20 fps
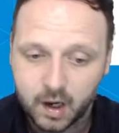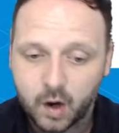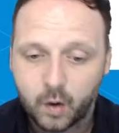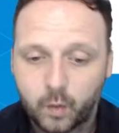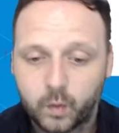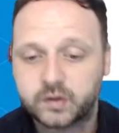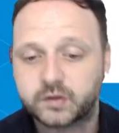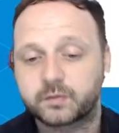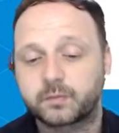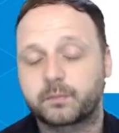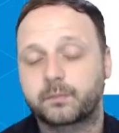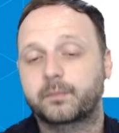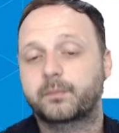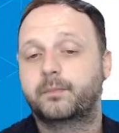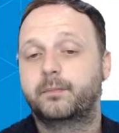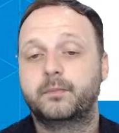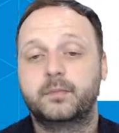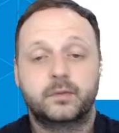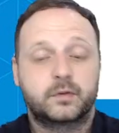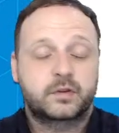
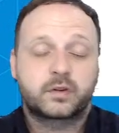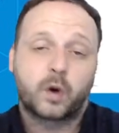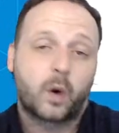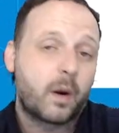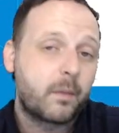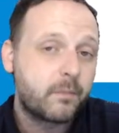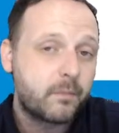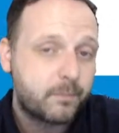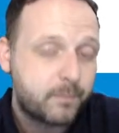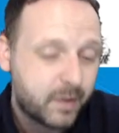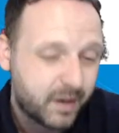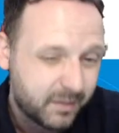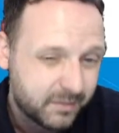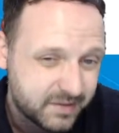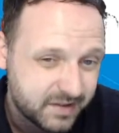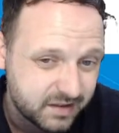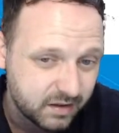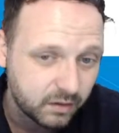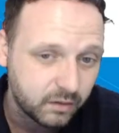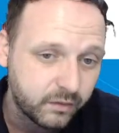I'm
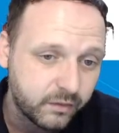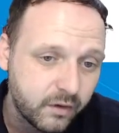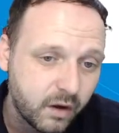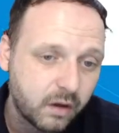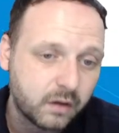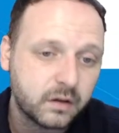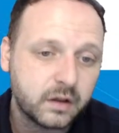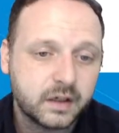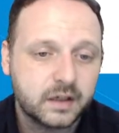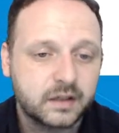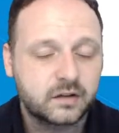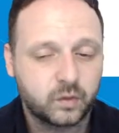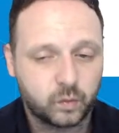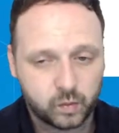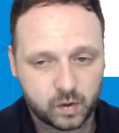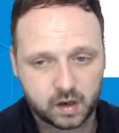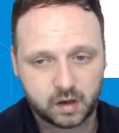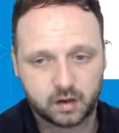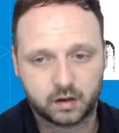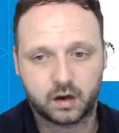still not looking to
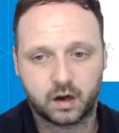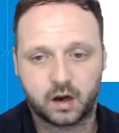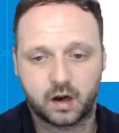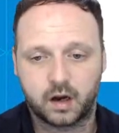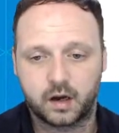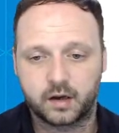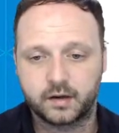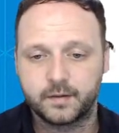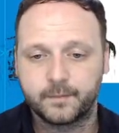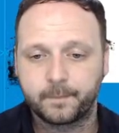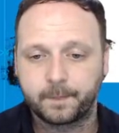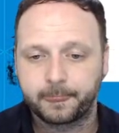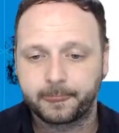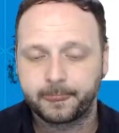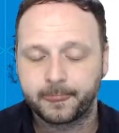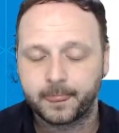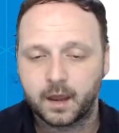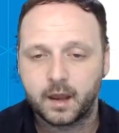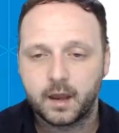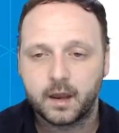wildcard,
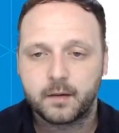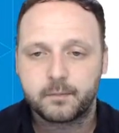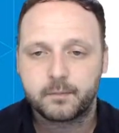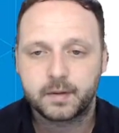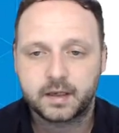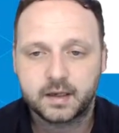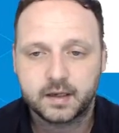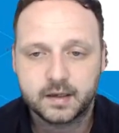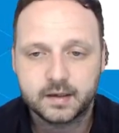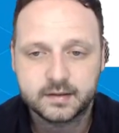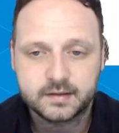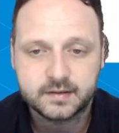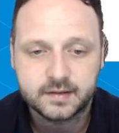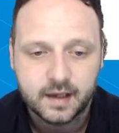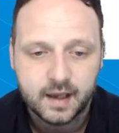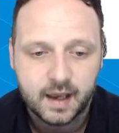because